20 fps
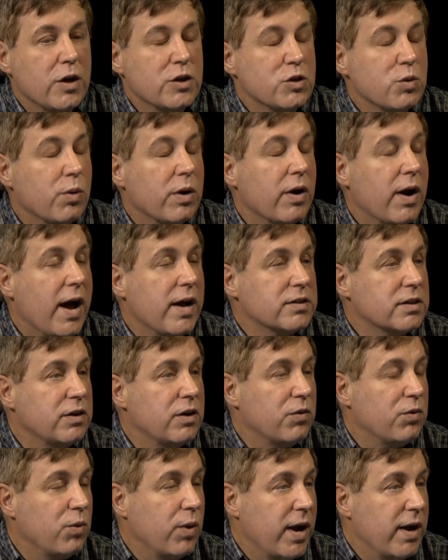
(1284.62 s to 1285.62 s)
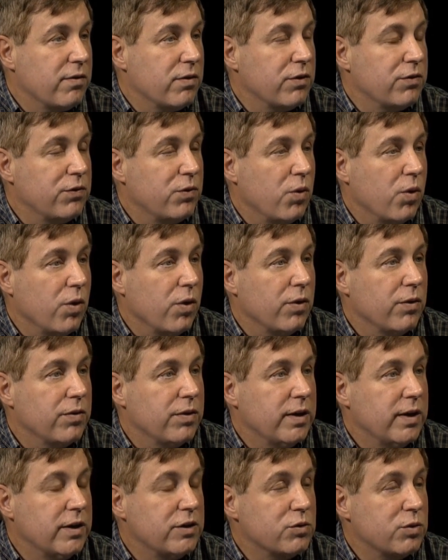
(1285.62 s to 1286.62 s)
So we're asking a waiver for
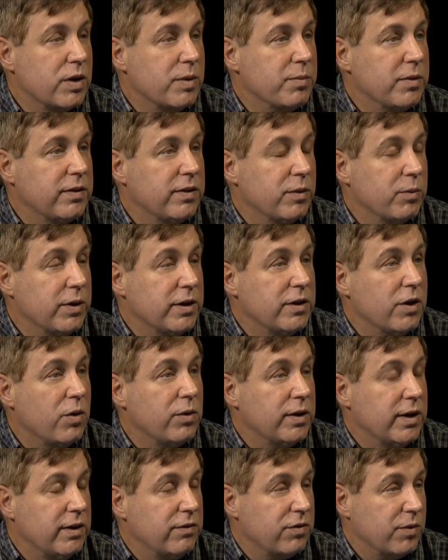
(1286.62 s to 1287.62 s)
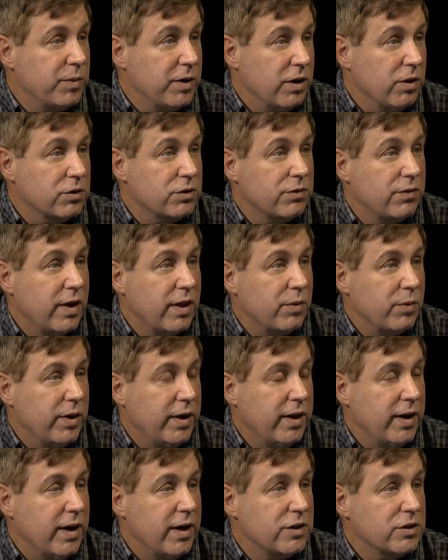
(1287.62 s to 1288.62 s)
the treatment that we don't need from the ultraviolet
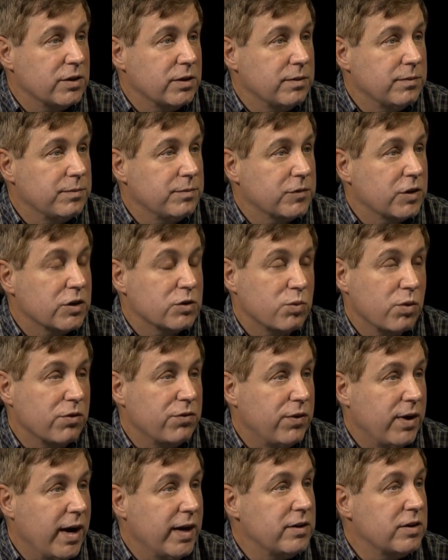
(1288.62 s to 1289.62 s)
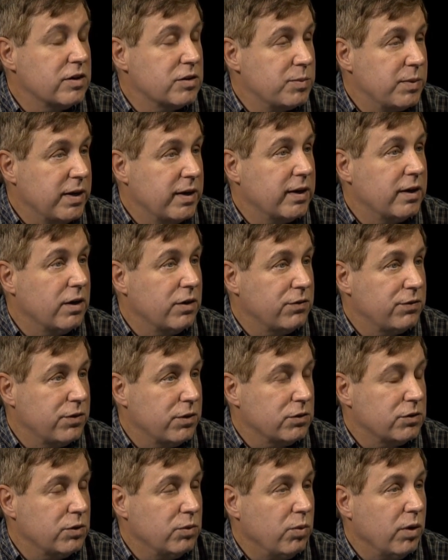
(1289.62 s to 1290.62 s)
radiation, because we're fine just being an
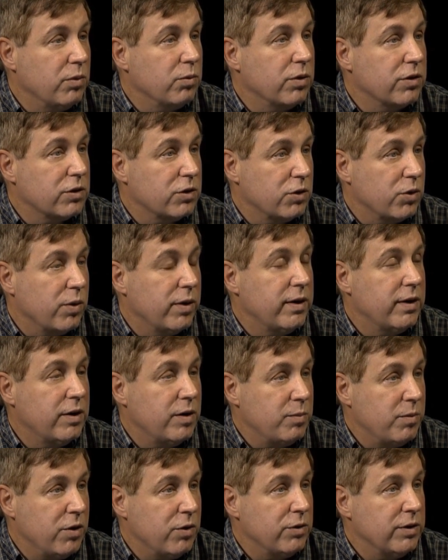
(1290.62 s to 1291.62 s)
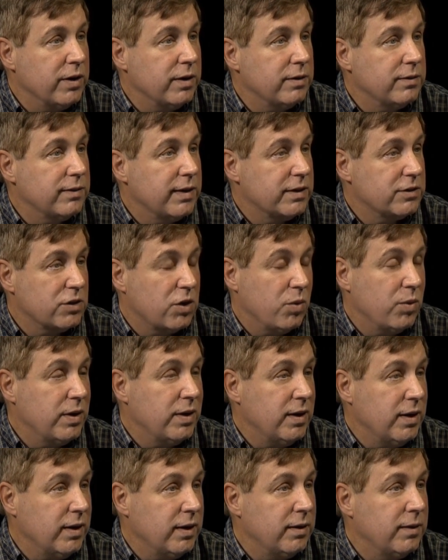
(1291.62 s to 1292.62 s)
unfiltered one with chlorine and ammonia. That's mm-hmm. all
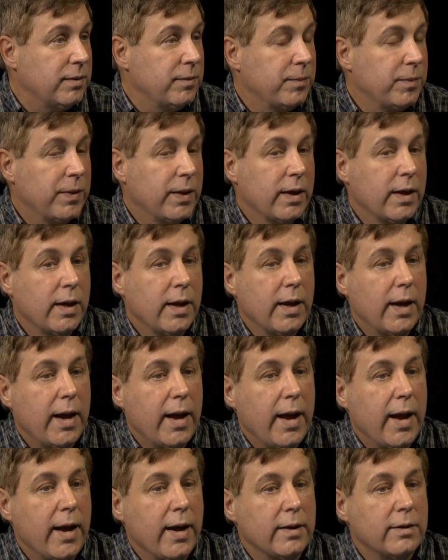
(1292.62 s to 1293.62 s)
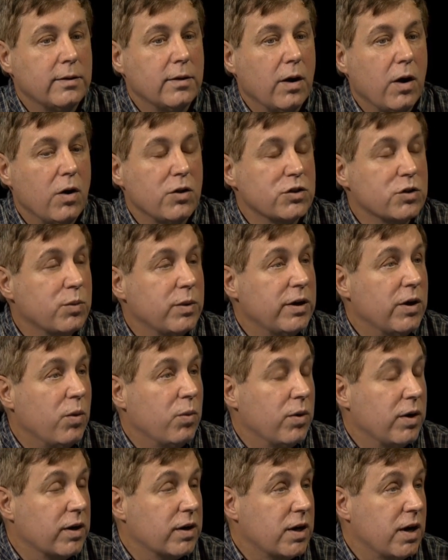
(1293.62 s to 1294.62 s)
we need. And also, we
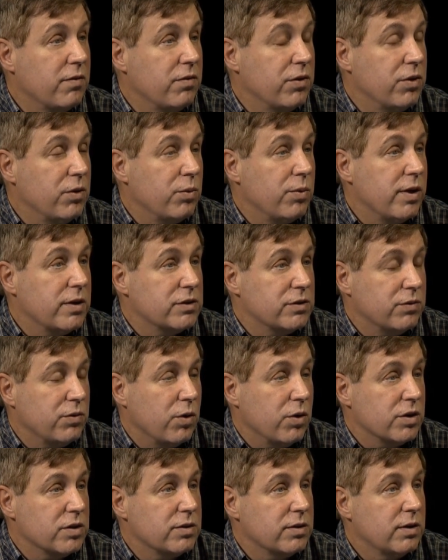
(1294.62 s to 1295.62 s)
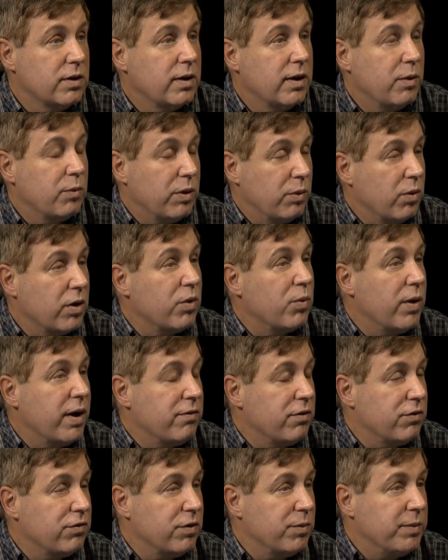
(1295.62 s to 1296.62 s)
don't want to cover the reservoirs. We want a
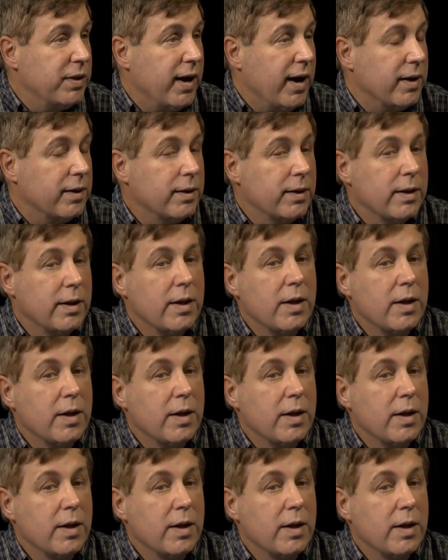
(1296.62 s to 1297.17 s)
waiver from that.